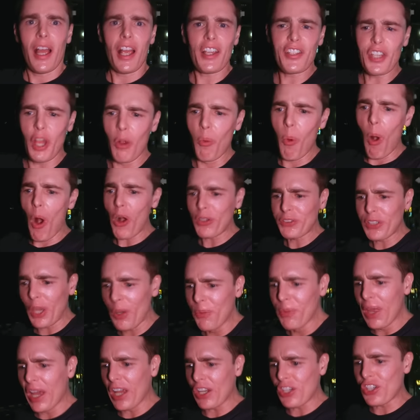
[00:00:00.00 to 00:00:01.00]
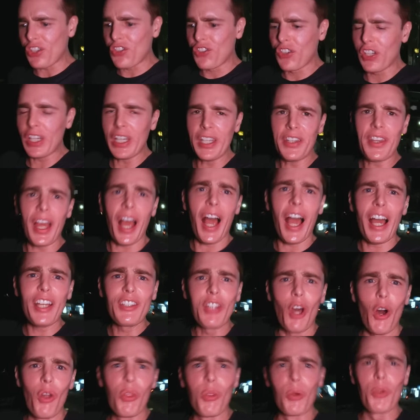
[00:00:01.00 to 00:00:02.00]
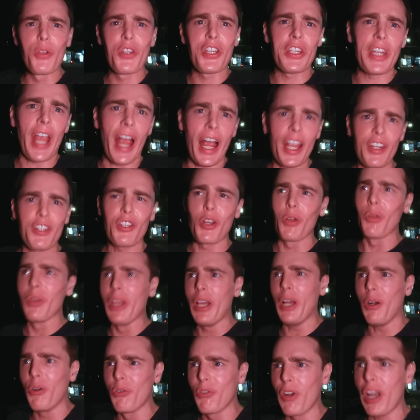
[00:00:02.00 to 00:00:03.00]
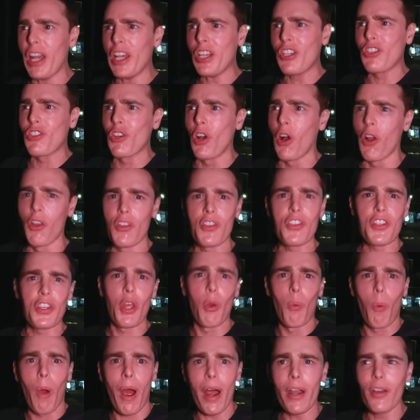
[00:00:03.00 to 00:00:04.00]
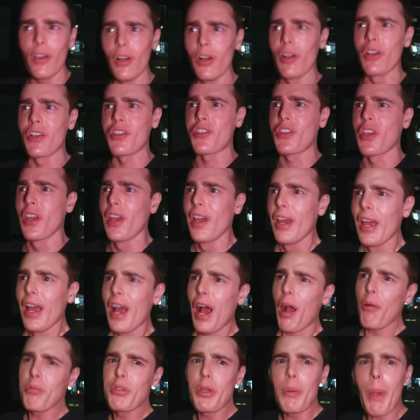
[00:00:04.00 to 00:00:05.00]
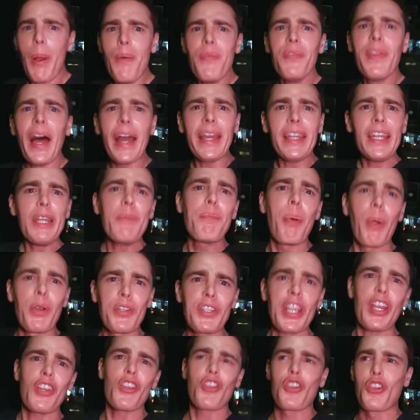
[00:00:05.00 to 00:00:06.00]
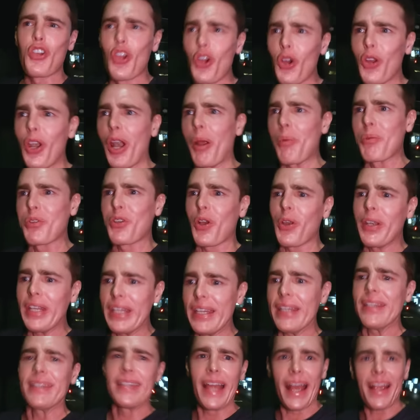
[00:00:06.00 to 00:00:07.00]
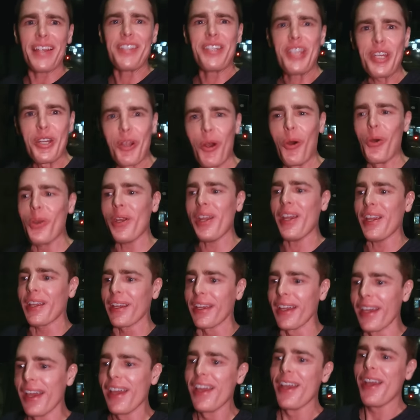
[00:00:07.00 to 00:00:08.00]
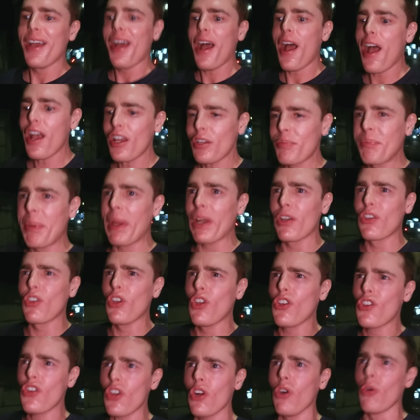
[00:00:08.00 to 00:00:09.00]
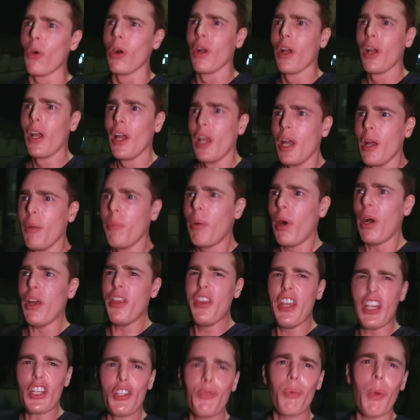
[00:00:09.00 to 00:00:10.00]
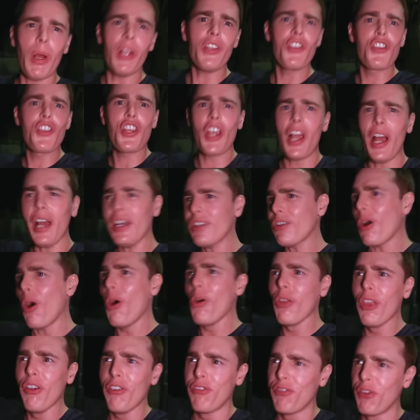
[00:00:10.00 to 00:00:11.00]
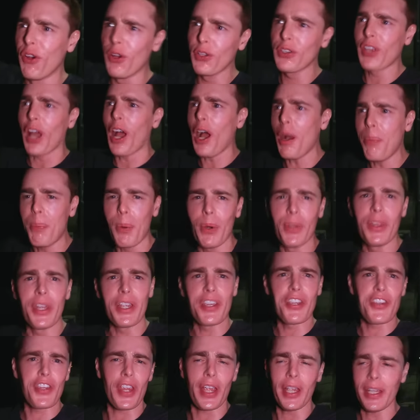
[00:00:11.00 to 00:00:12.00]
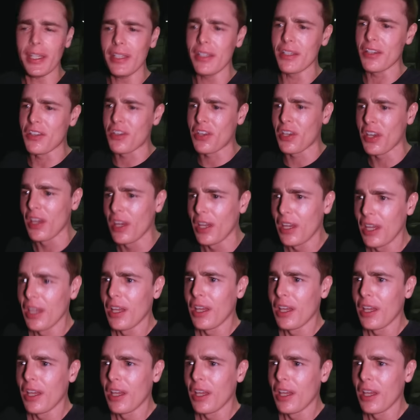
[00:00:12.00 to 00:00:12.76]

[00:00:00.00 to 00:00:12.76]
As I walked down that street that had all those casual little restaurants, the Warongs, I was about 90% sure I was going to eat nasi goreng, as per usual. But in this one, she had all the food up on the signs.